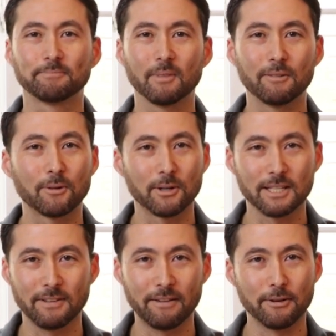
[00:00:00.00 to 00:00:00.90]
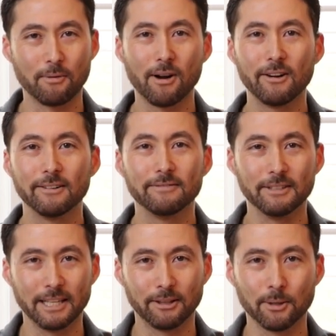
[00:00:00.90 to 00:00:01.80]
Of course, if you have it raw,
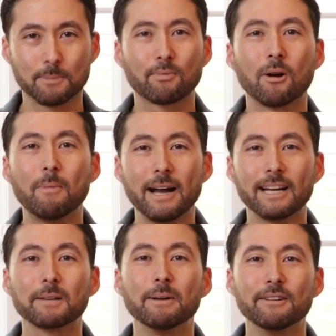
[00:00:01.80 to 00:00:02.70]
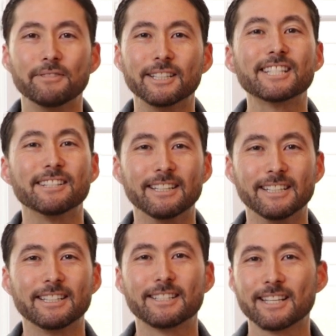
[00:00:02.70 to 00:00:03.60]
you get those probiotic benefits, and
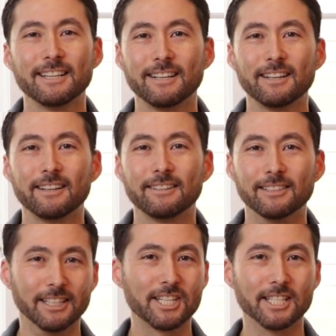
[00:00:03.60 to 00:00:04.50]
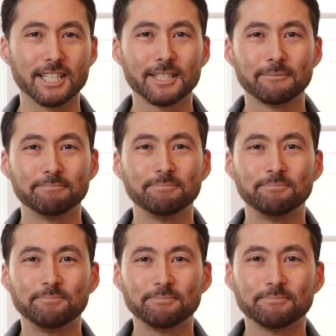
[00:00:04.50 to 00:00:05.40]
it's delicious.
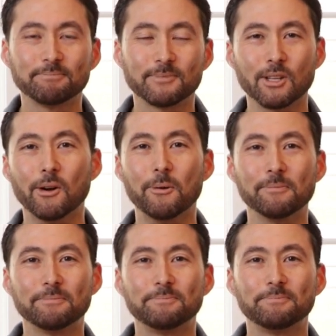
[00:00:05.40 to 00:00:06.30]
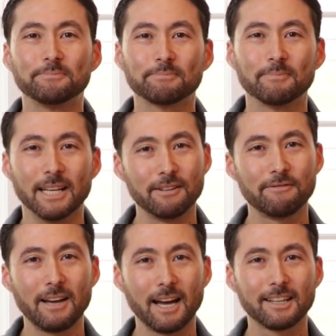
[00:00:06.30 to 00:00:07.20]
So, and in
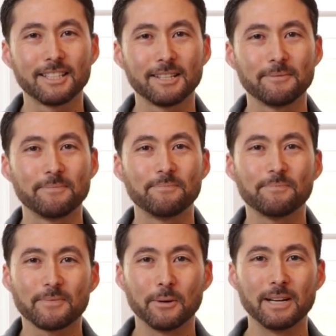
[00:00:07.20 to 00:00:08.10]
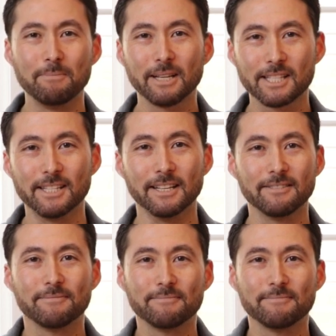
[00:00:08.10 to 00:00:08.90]
fact, when I mixed it,